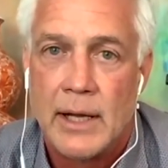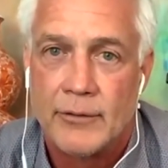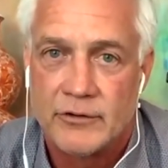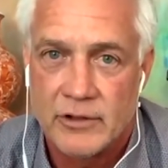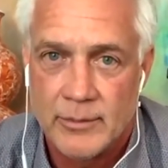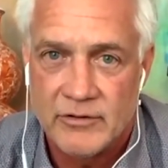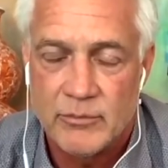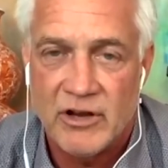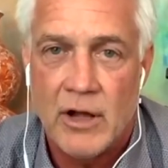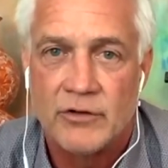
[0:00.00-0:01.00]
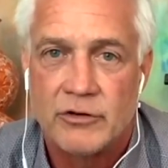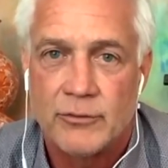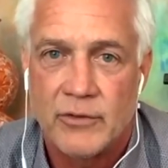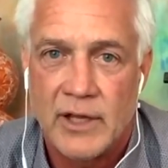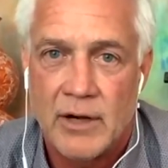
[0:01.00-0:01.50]
Uh, there's going to be some
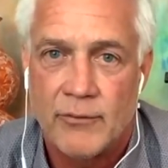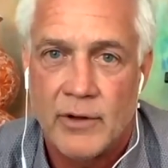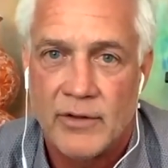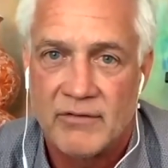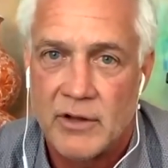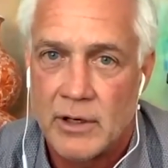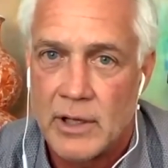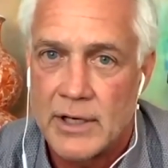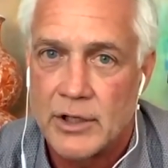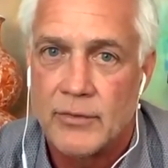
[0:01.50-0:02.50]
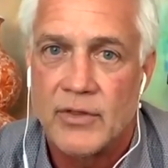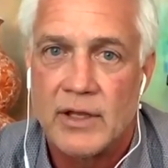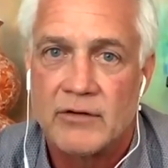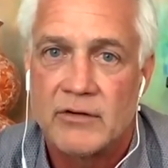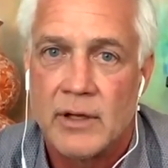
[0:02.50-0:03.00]
challenges for the NFL. They've done a lot of good
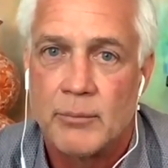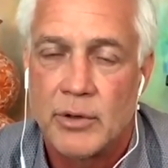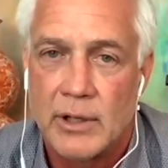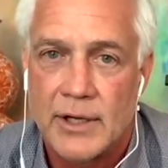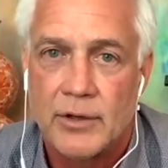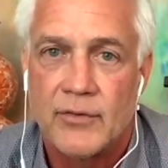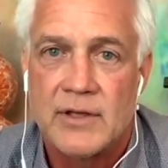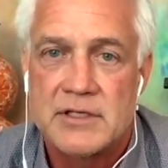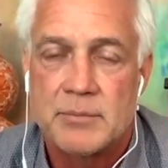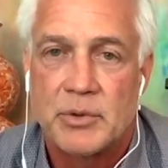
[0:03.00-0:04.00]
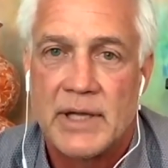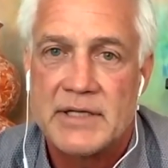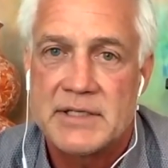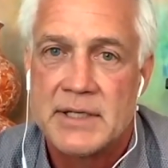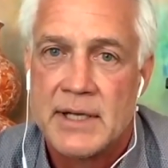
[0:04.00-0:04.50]
things and put a lot of good things in
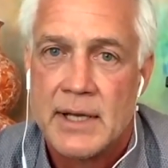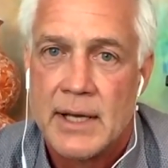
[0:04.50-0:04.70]
place.